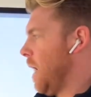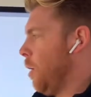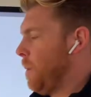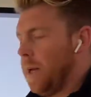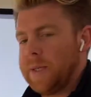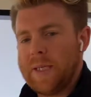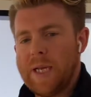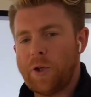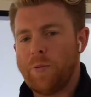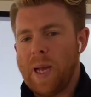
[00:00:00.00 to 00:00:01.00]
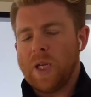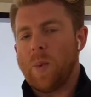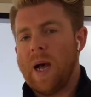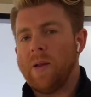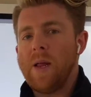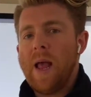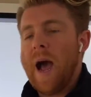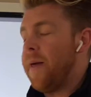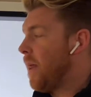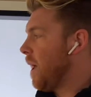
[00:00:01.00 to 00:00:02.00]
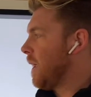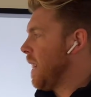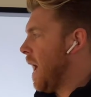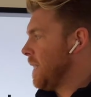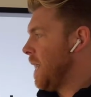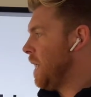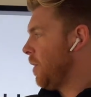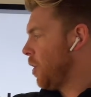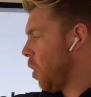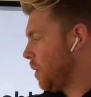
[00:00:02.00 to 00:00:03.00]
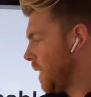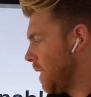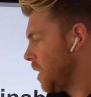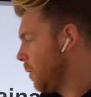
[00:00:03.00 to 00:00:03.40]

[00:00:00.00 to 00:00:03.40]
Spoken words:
I'll be able to teach from that as well. And then I can add any other content to